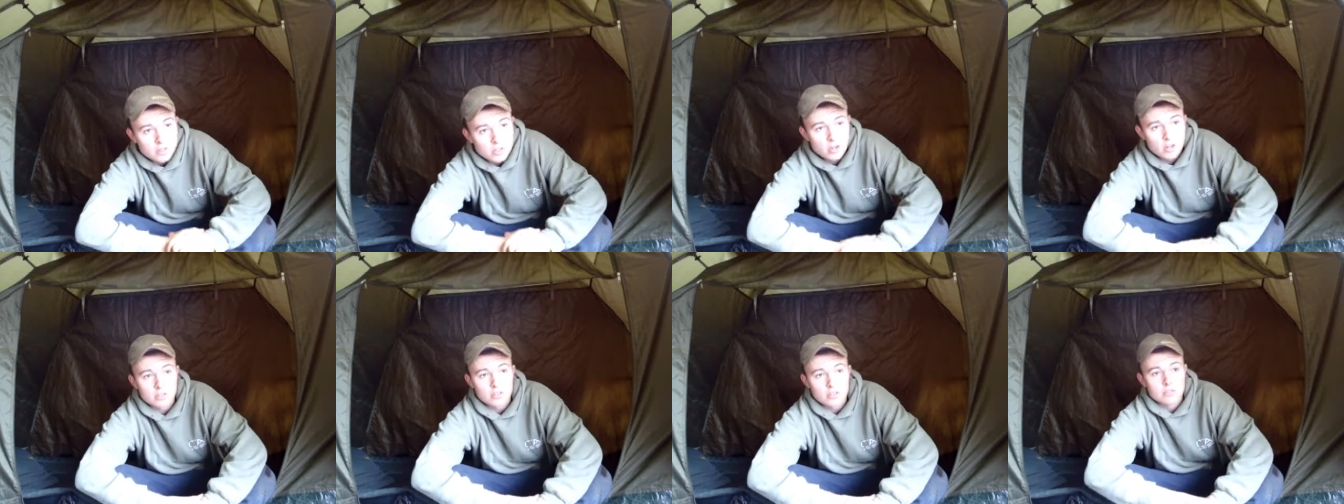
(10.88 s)

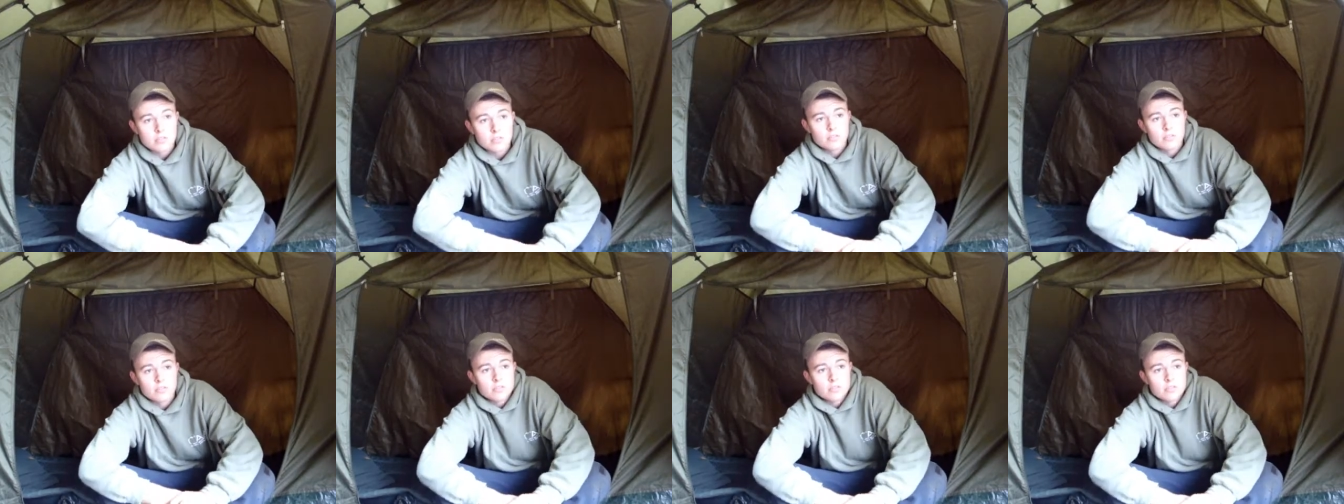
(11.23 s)
turning
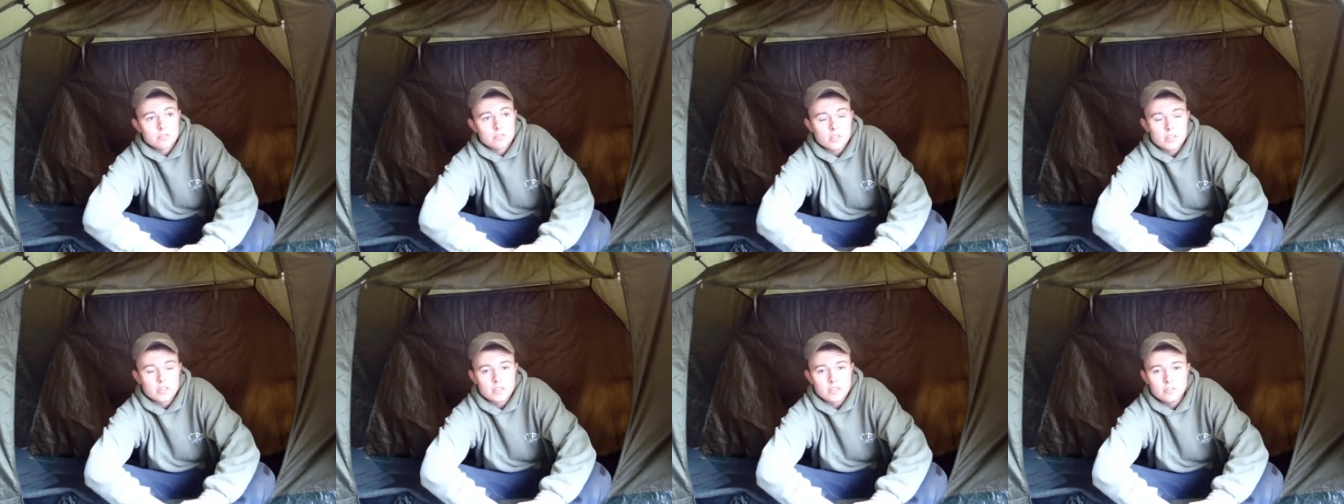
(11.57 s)
into a good
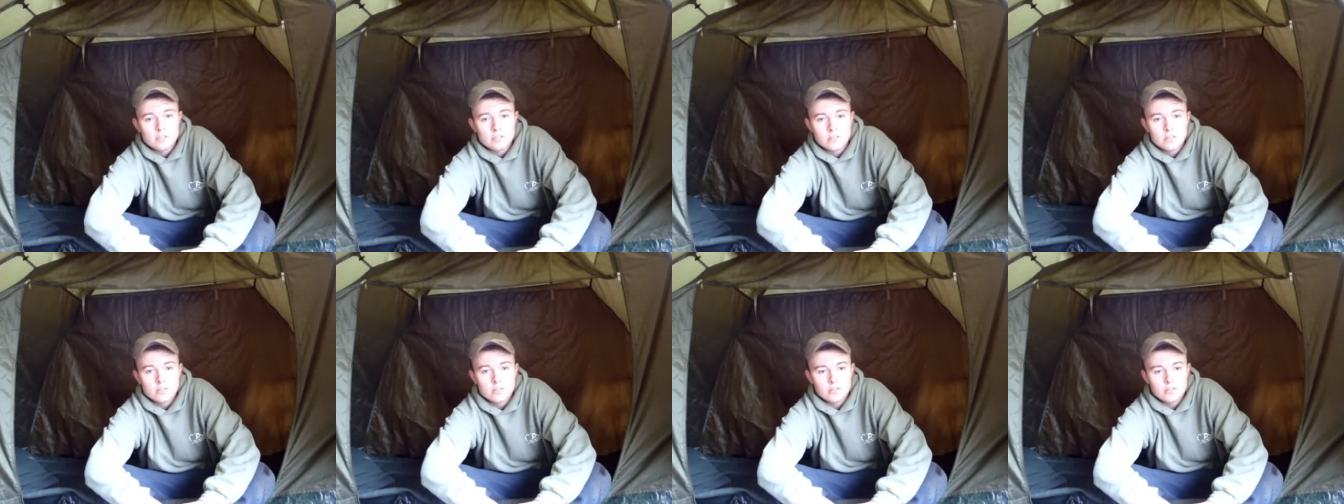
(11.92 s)

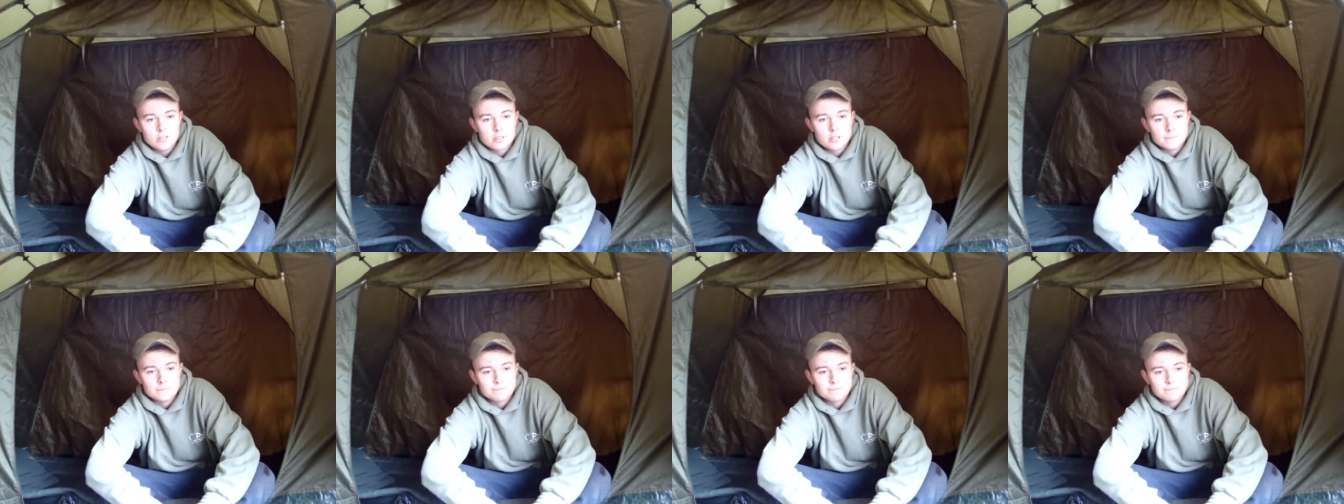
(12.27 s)
season.
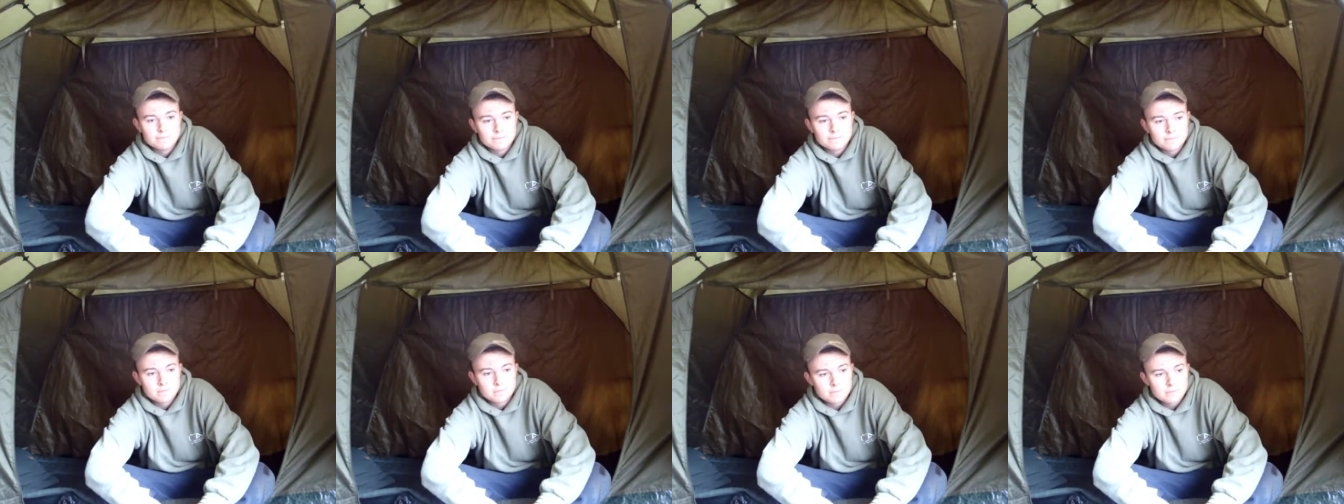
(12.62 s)

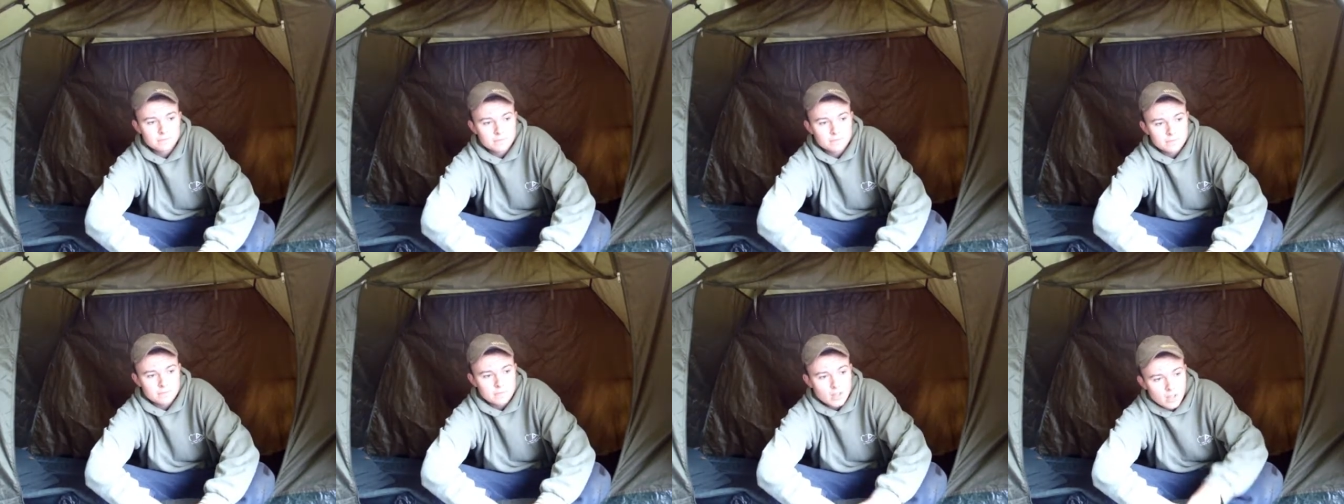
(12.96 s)

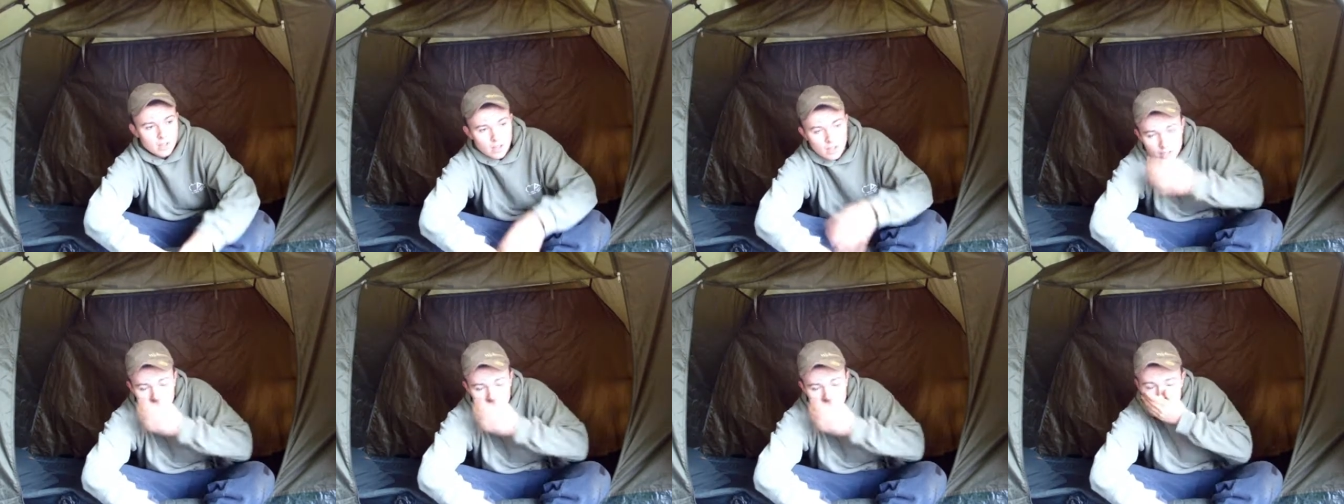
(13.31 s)

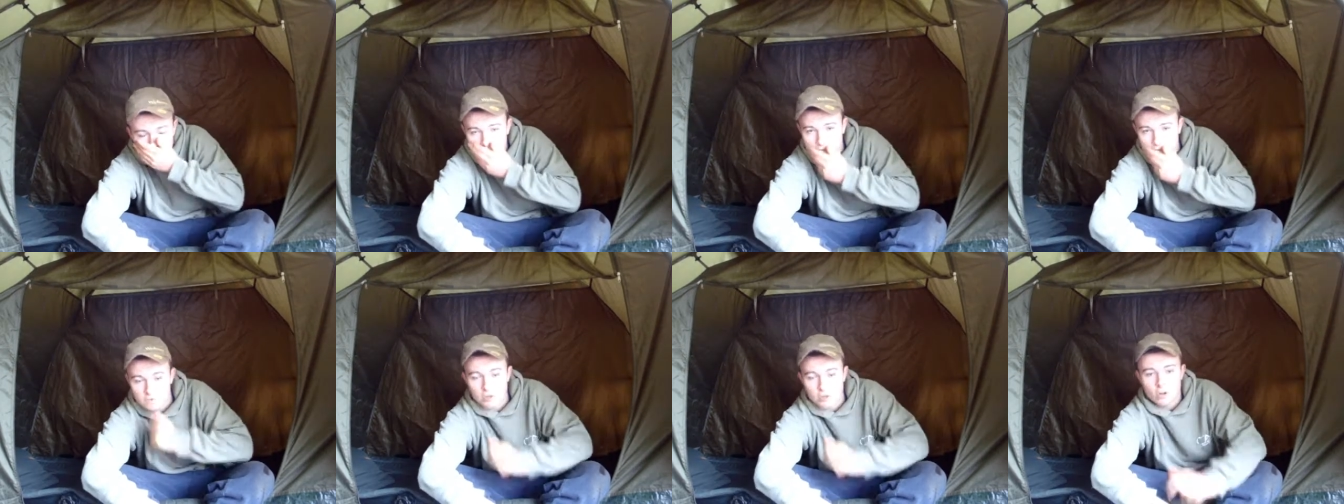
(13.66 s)

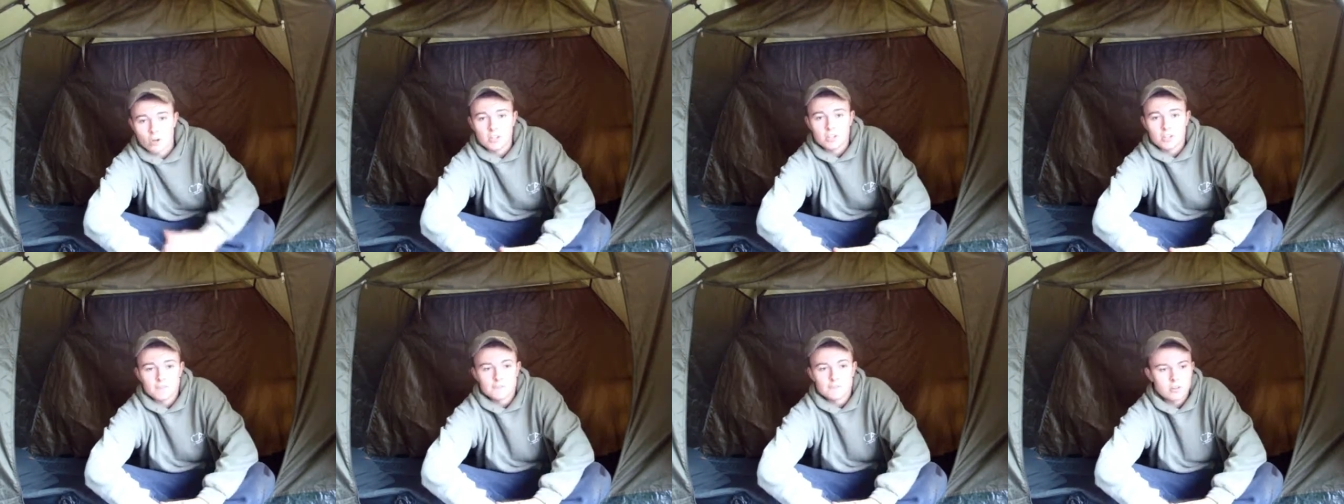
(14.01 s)
Don't have
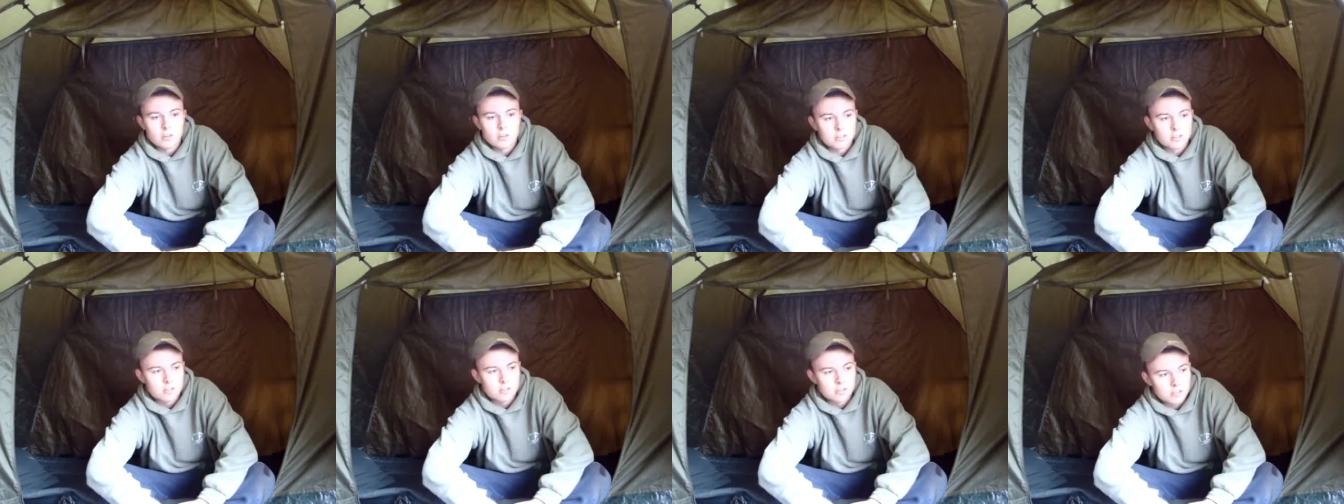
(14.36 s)
college Thursday,